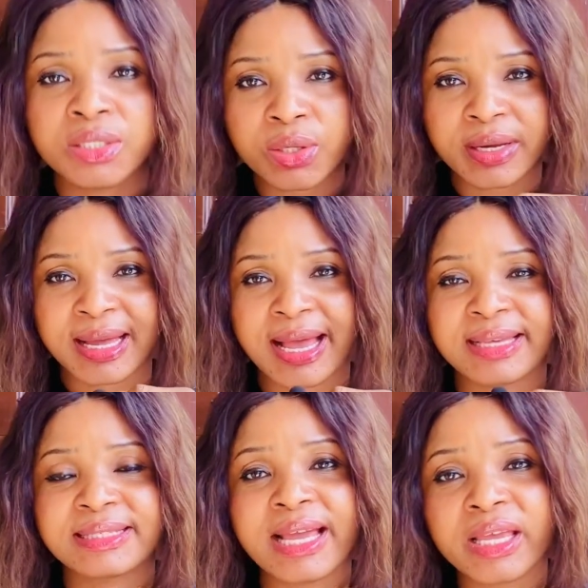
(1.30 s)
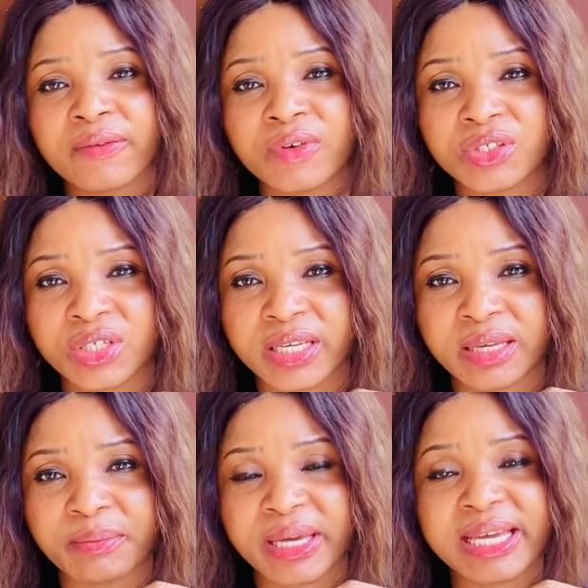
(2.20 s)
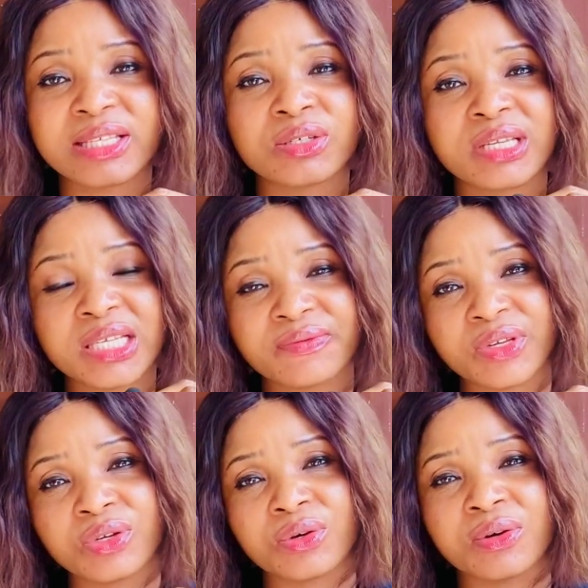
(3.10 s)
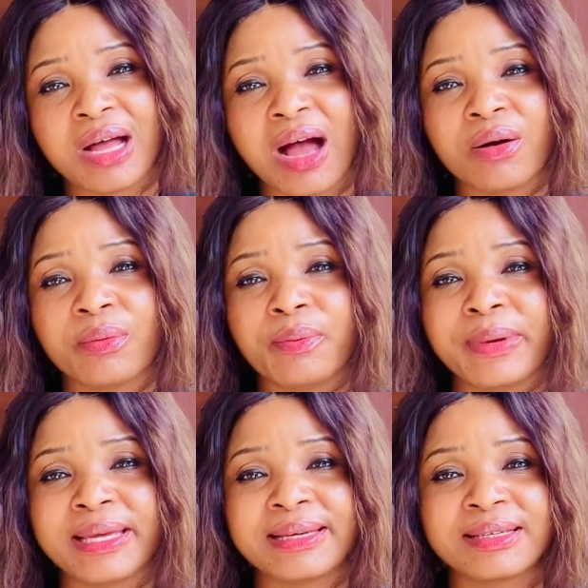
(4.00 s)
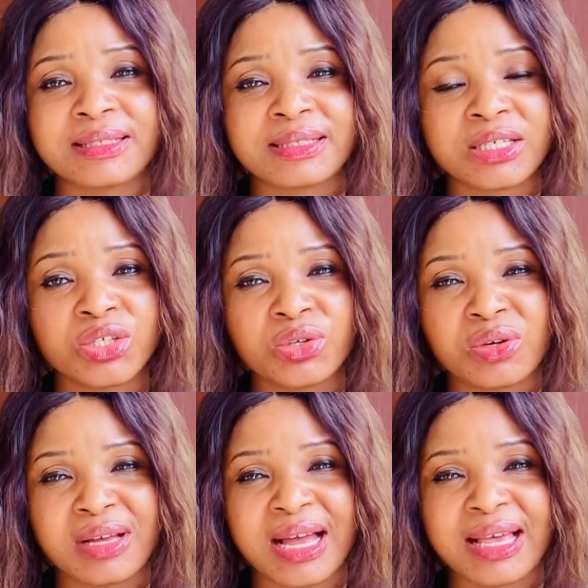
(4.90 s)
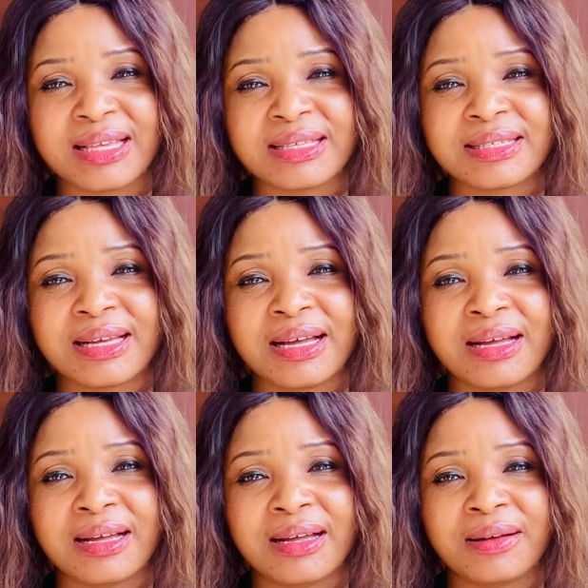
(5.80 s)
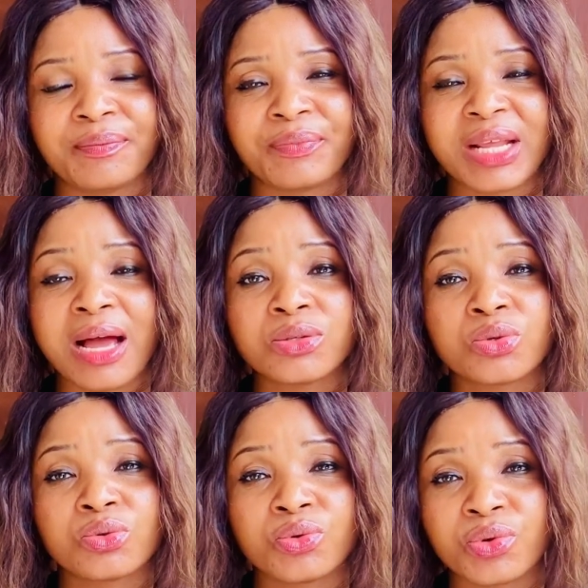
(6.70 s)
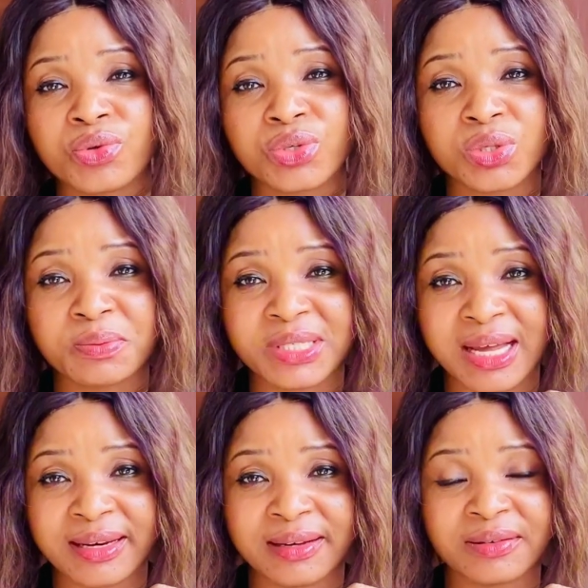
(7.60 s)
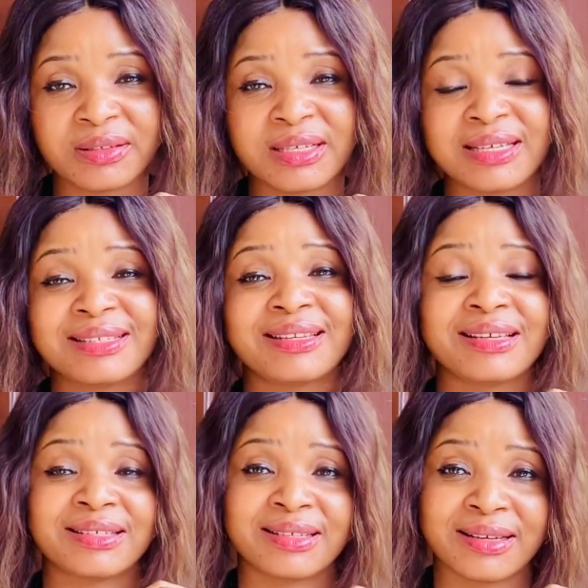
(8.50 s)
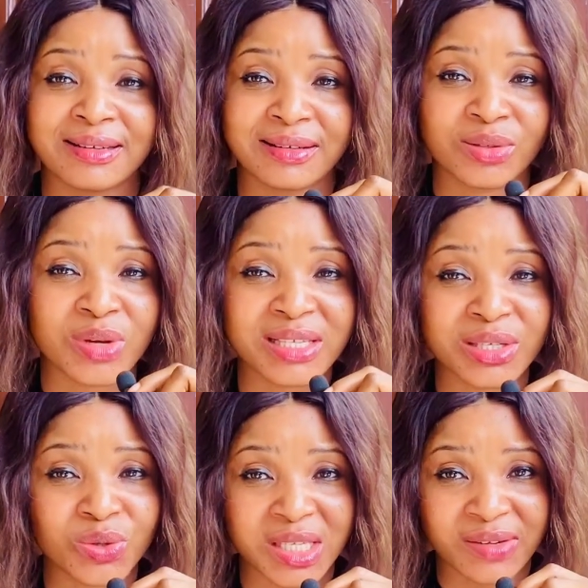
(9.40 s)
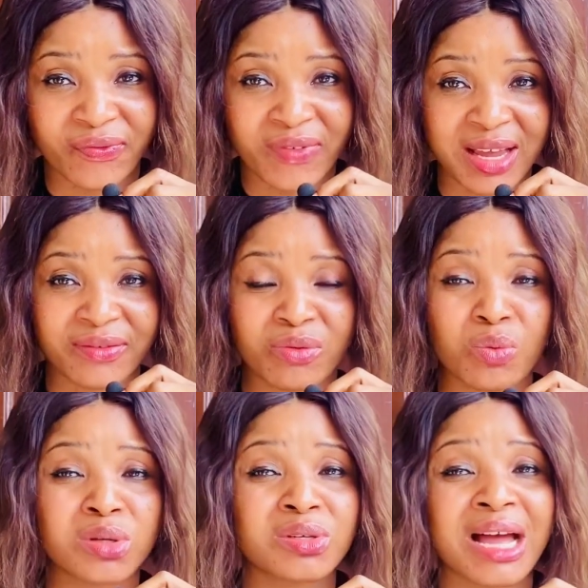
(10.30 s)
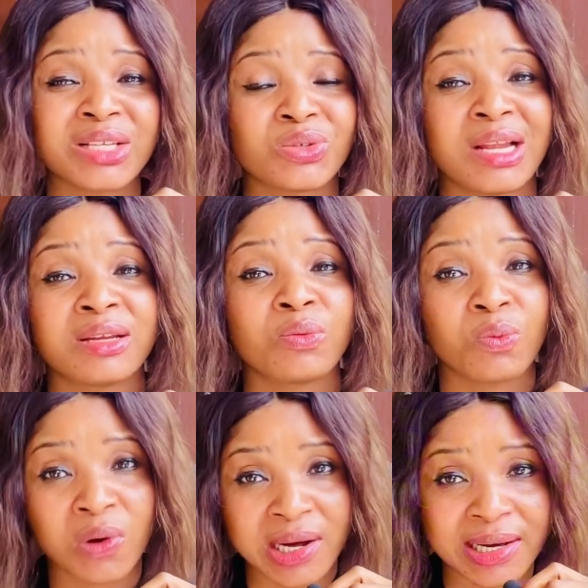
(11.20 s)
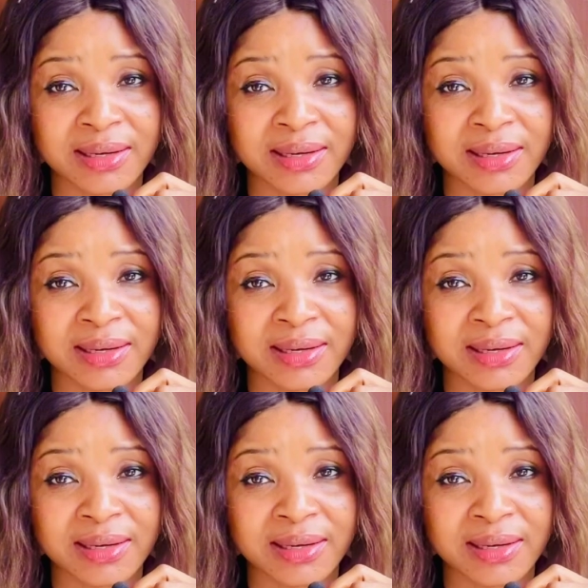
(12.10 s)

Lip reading: So guys, thank you for joining me. In today's video I'll be teaching you guys how to grow YouTube channel in this 2025, what to actually work.